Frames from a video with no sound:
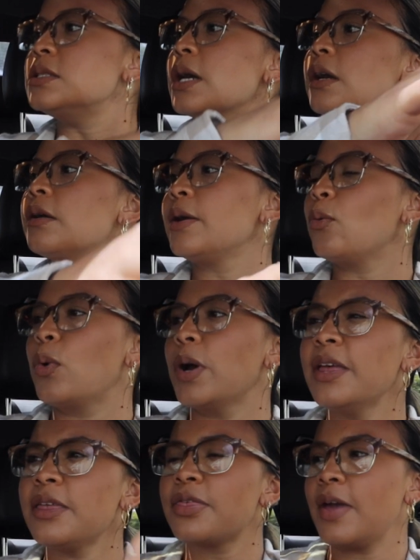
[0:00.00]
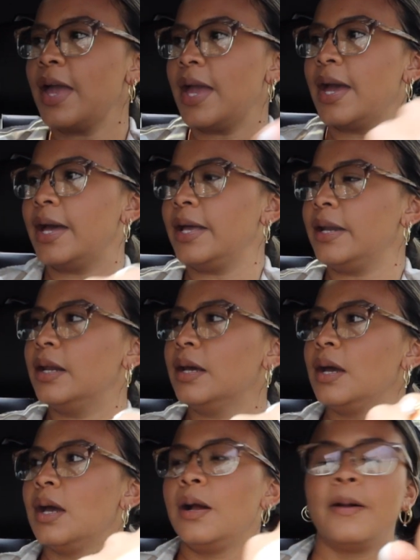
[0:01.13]
decorate with. And
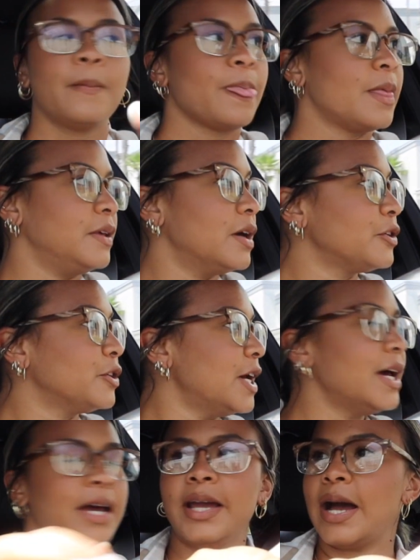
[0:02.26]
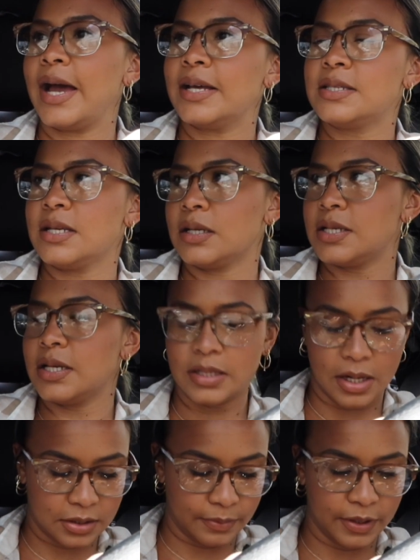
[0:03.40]
the other day I had seen on
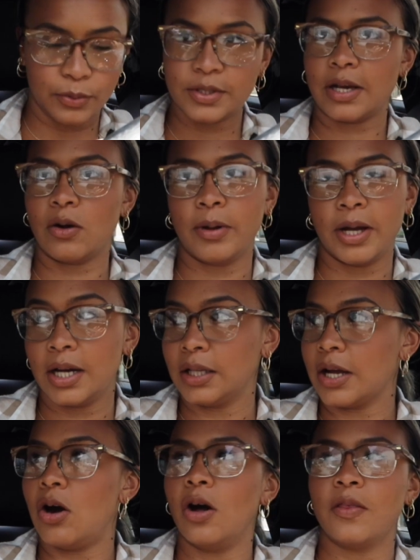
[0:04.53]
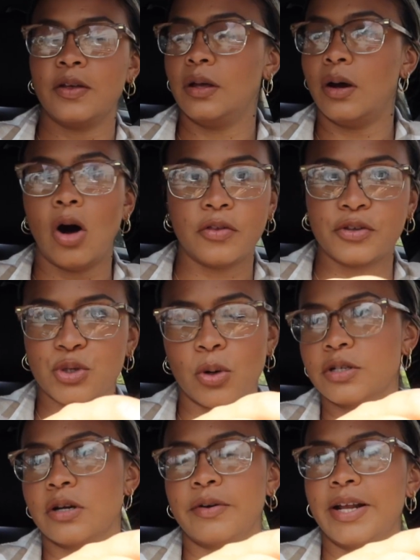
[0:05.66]
TikTok, somebody was like, oh my God, like all the
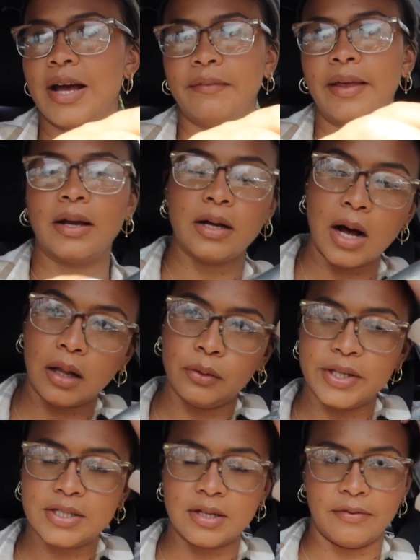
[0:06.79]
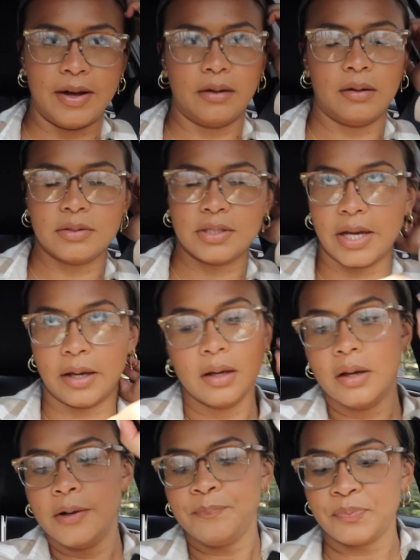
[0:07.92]
stores already have like Halloween stuff out. And I was like,
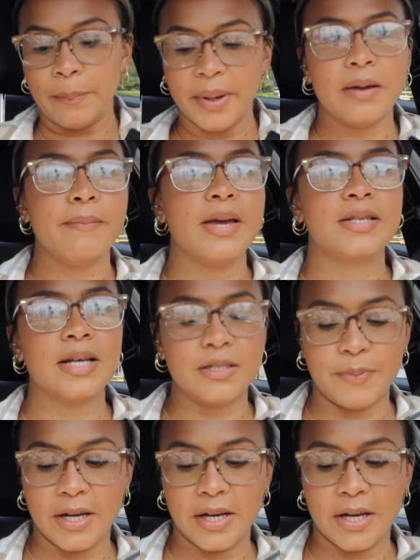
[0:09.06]
but it makes sense